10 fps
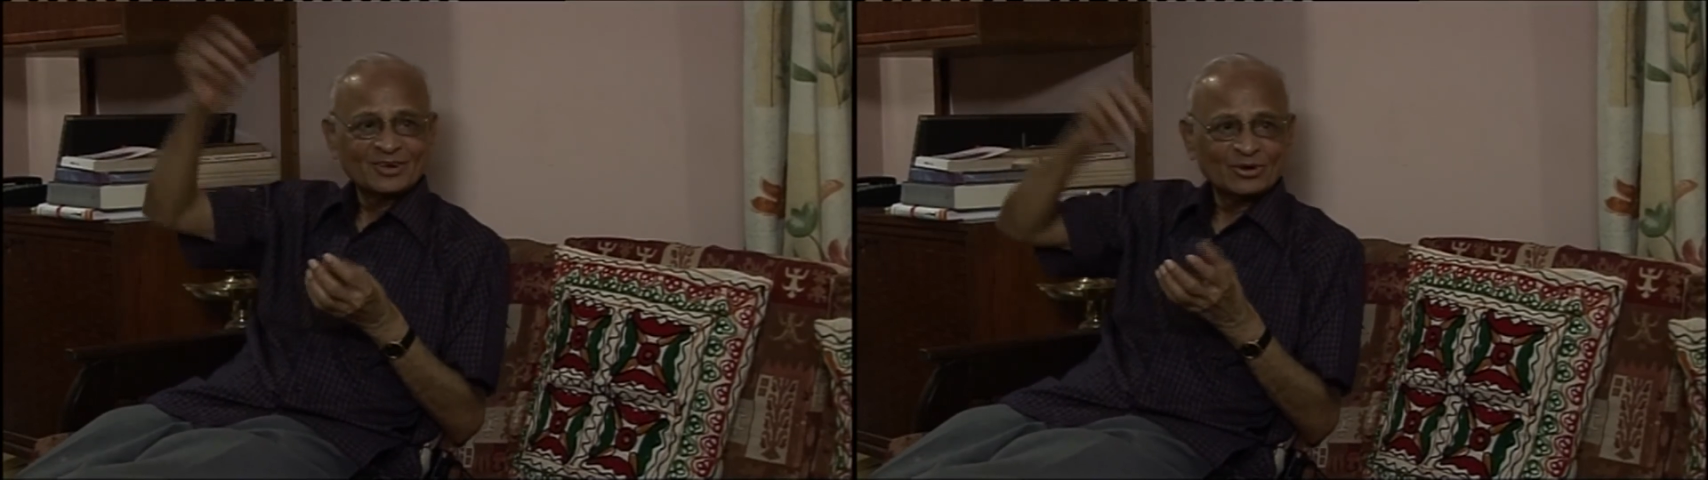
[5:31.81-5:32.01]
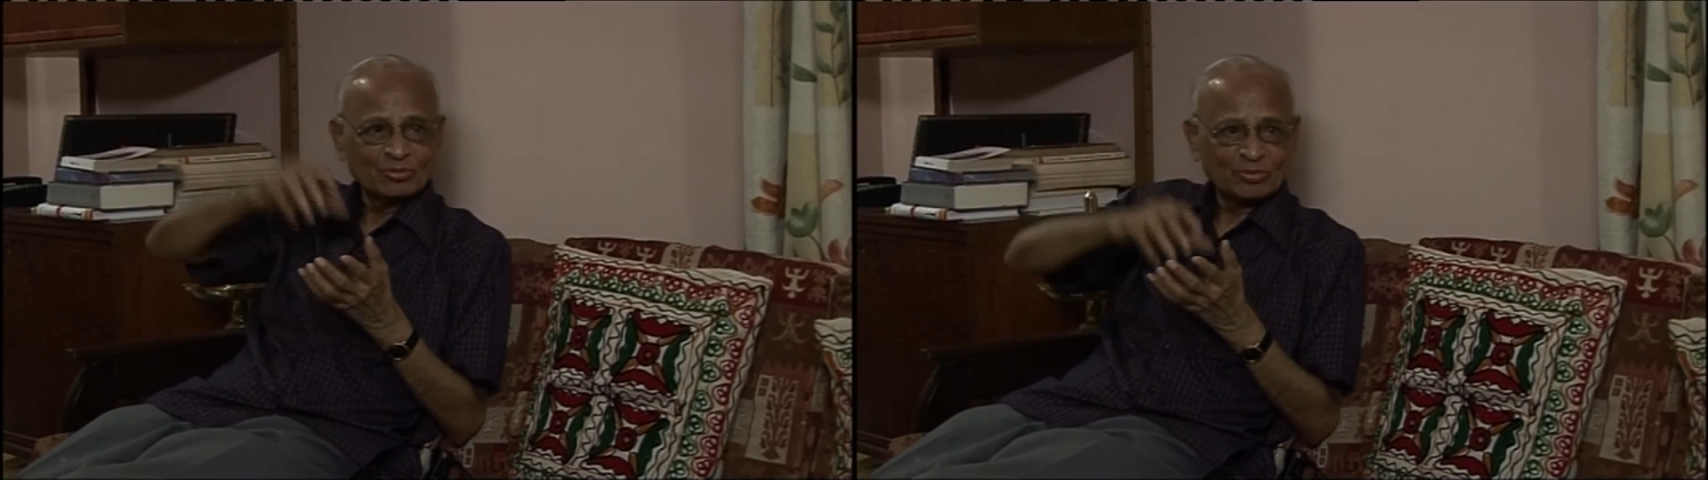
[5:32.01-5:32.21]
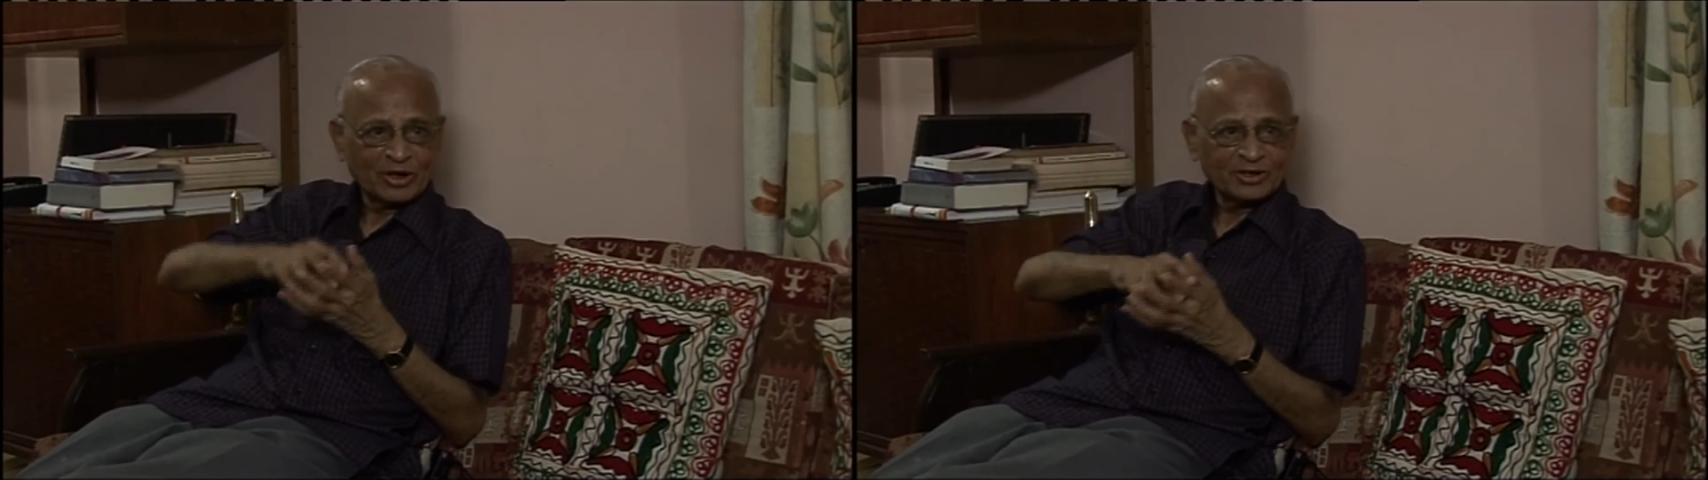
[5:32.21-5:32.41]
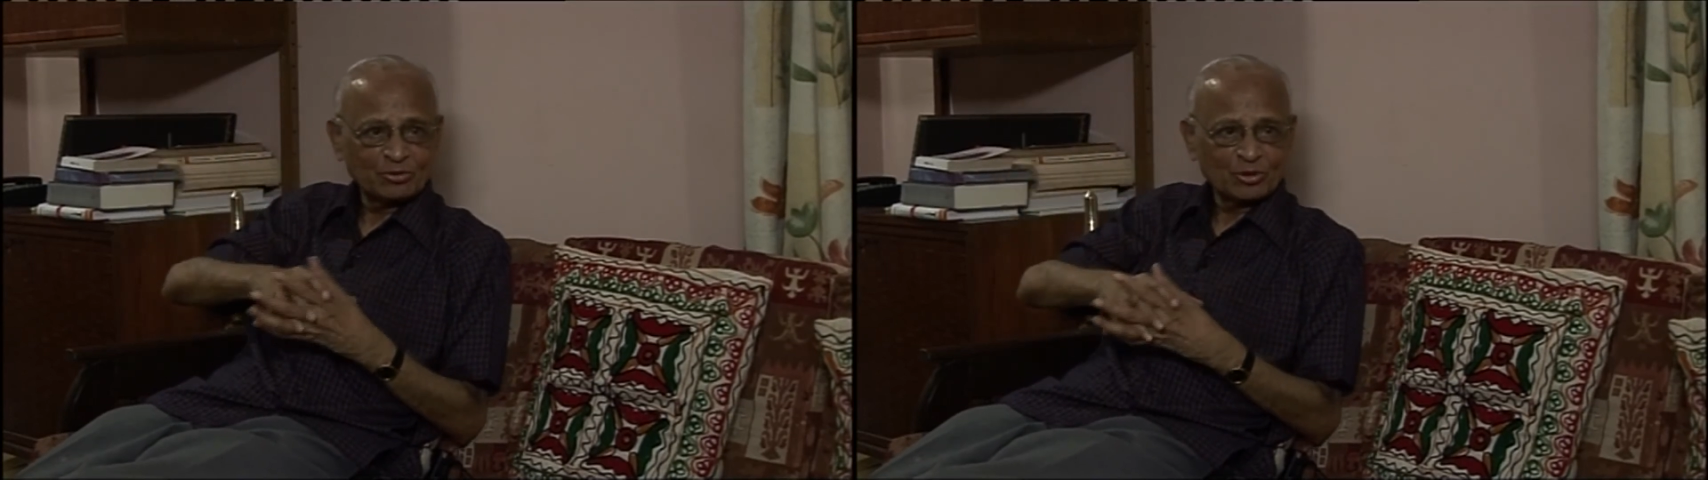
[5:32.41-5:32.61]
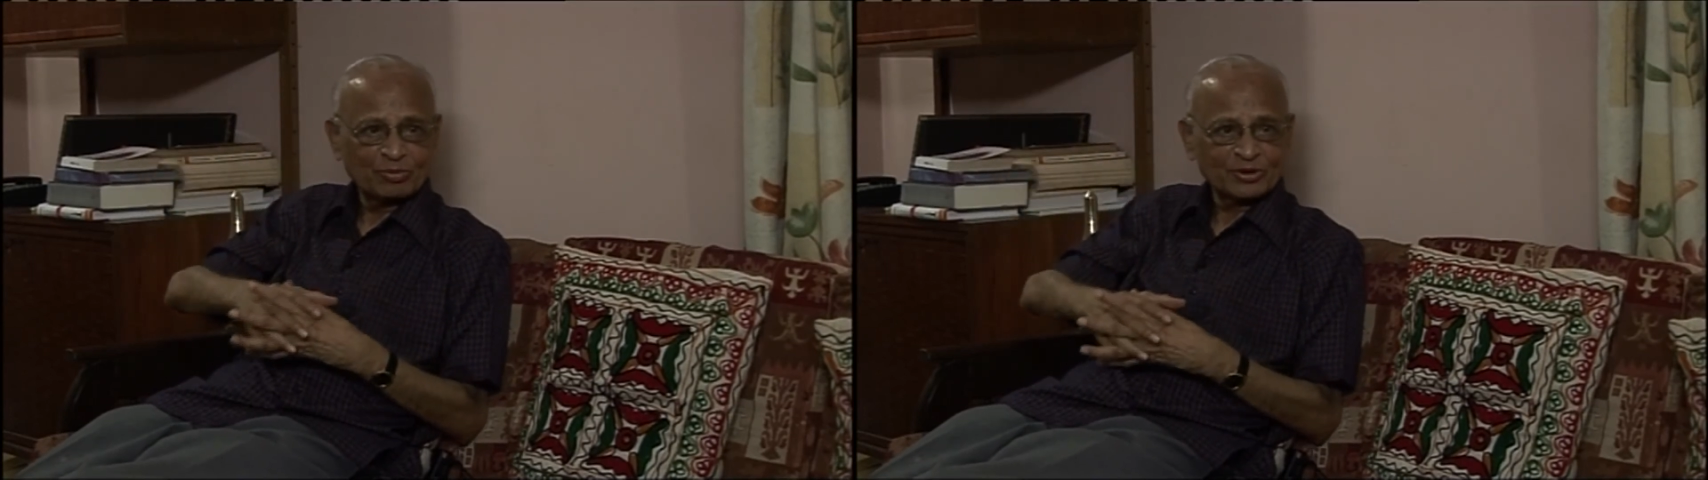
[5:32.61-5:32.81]
zero
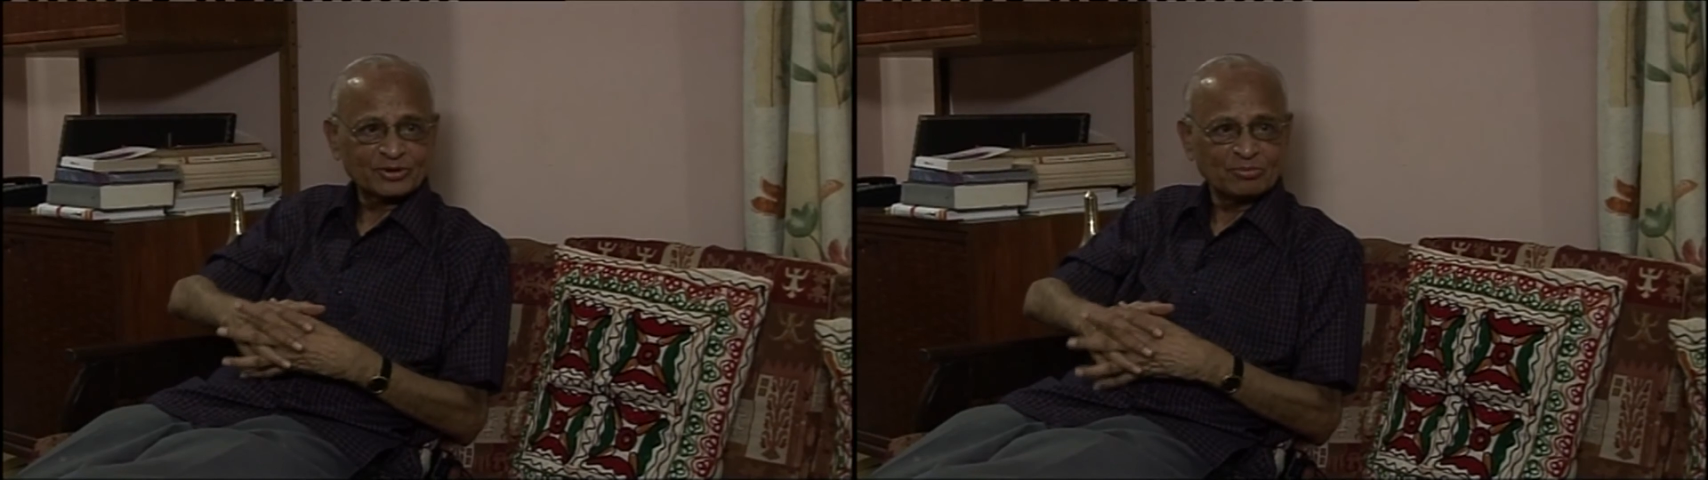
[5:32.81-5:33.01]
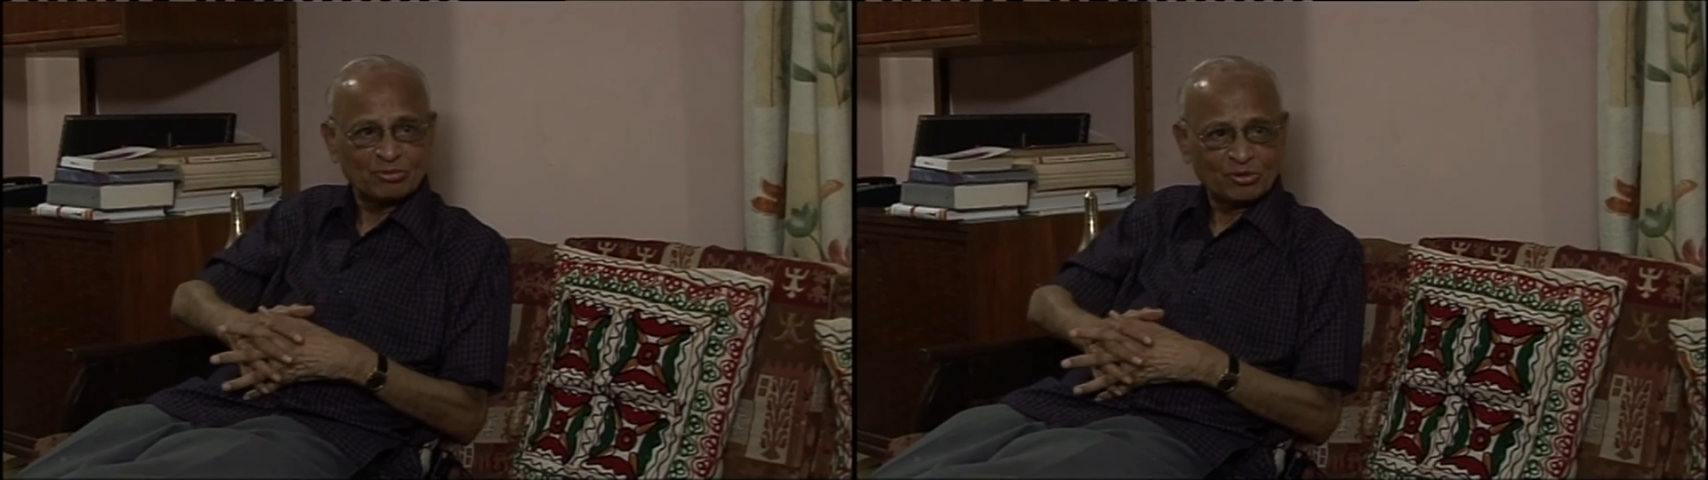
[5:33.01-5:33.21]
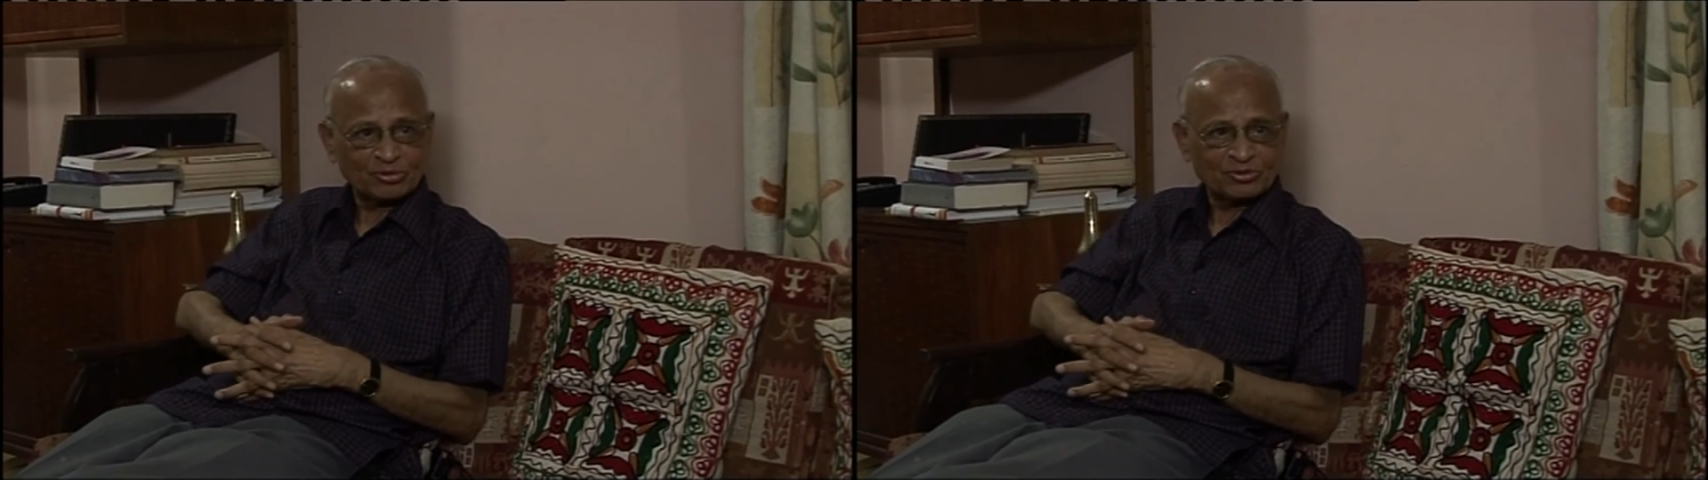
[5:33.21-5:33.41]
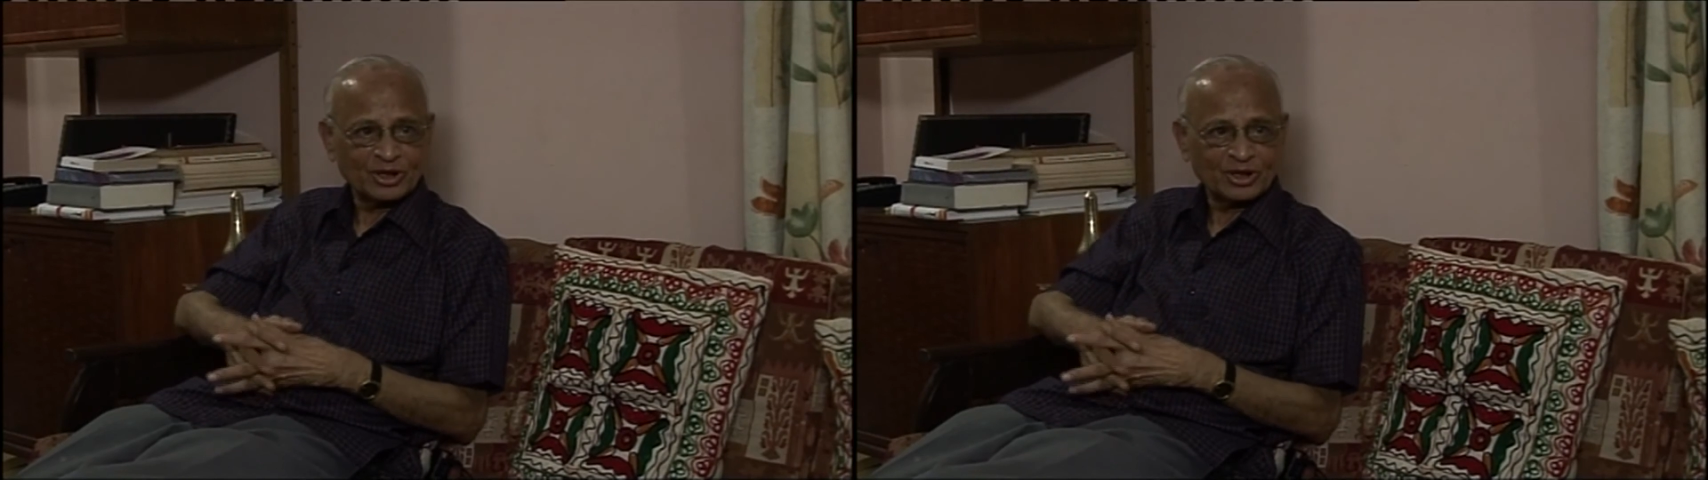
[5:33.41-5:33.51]
point one percent more,